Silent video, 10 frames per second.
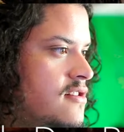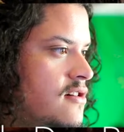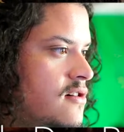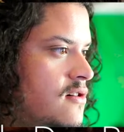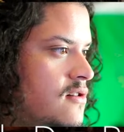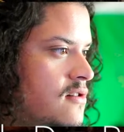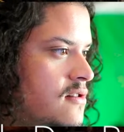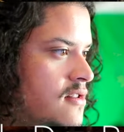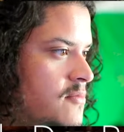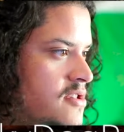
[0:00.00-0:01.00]

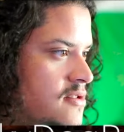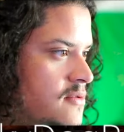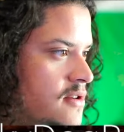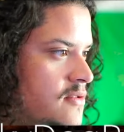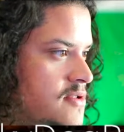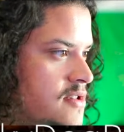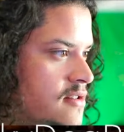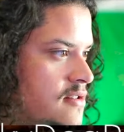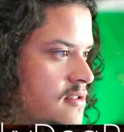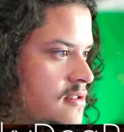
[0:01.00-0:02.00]
Hall. Let me see what he was
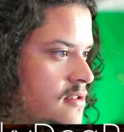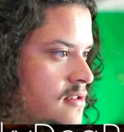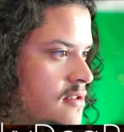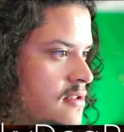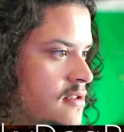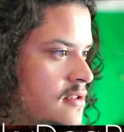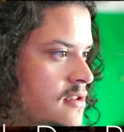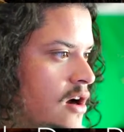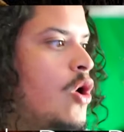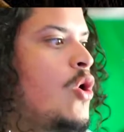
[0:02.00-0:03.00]
in.
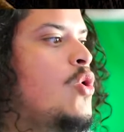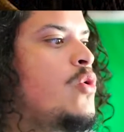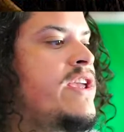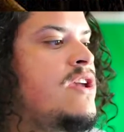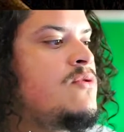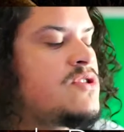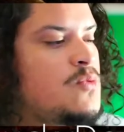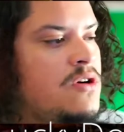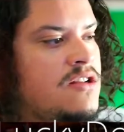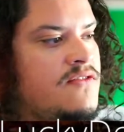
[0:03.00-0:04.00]
Oh, he was
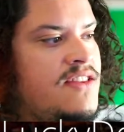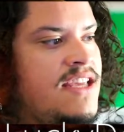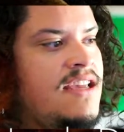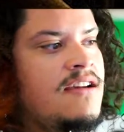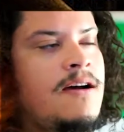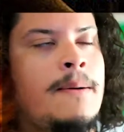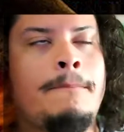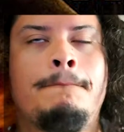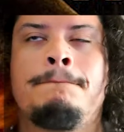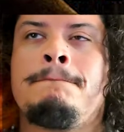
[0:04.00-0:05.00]
one of
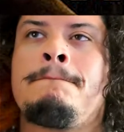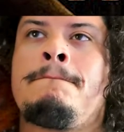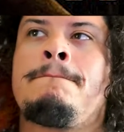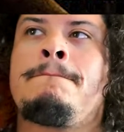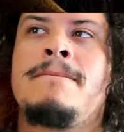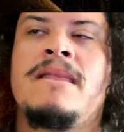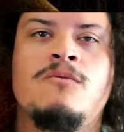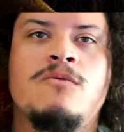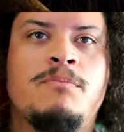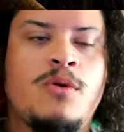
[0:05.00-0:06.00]
the
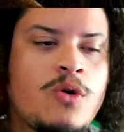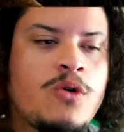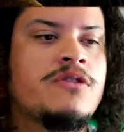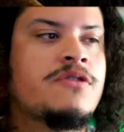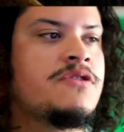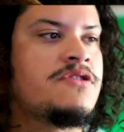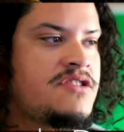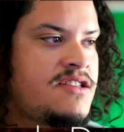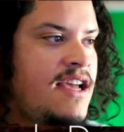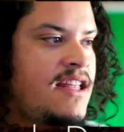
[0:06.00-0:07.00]

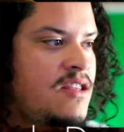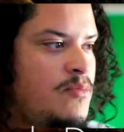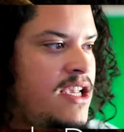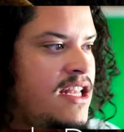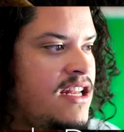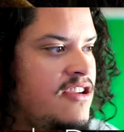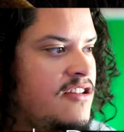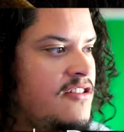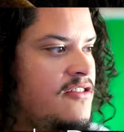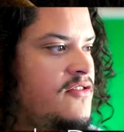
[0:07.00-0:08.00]
reporters at the beginning
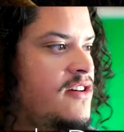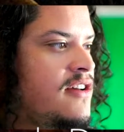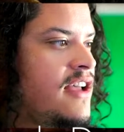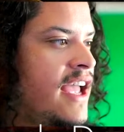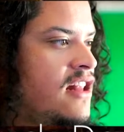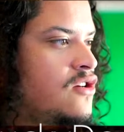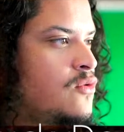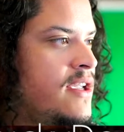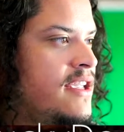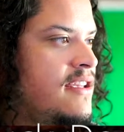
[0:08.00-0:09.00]
of
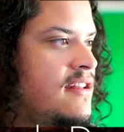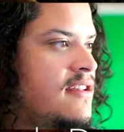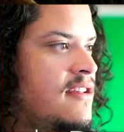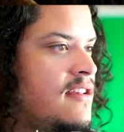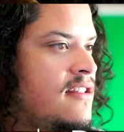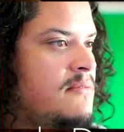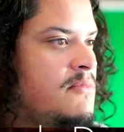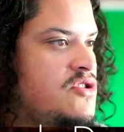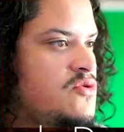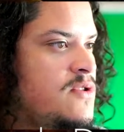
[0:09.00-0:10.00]
Halloween, the
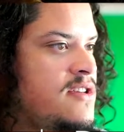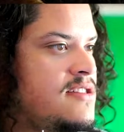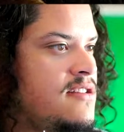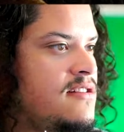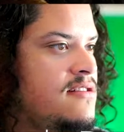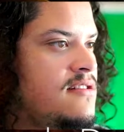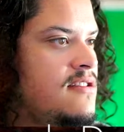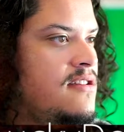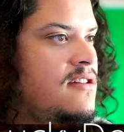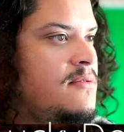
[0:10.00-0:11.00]
most recent
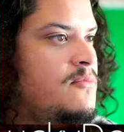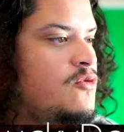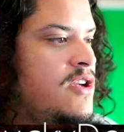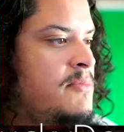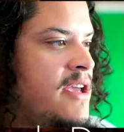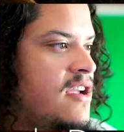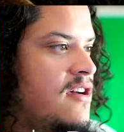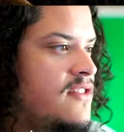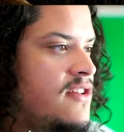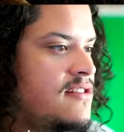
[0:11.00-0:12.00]
remake
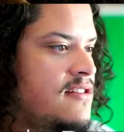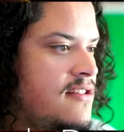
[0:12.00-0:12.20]
of it.